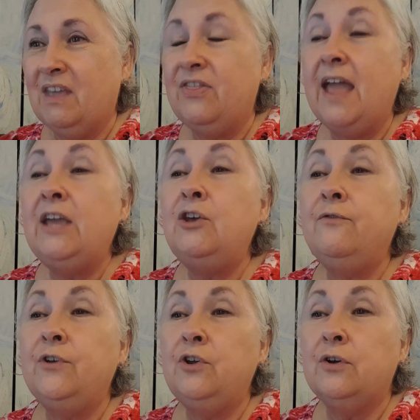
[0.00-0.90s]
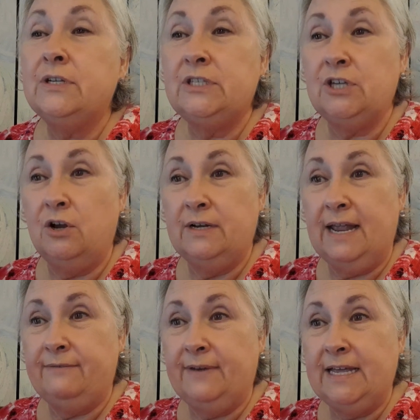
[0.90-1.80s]
Thank you for your concern,
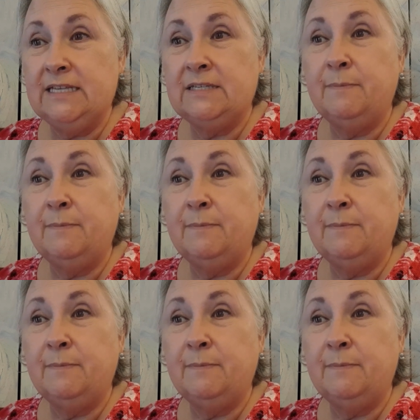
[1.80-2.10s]
Netflix,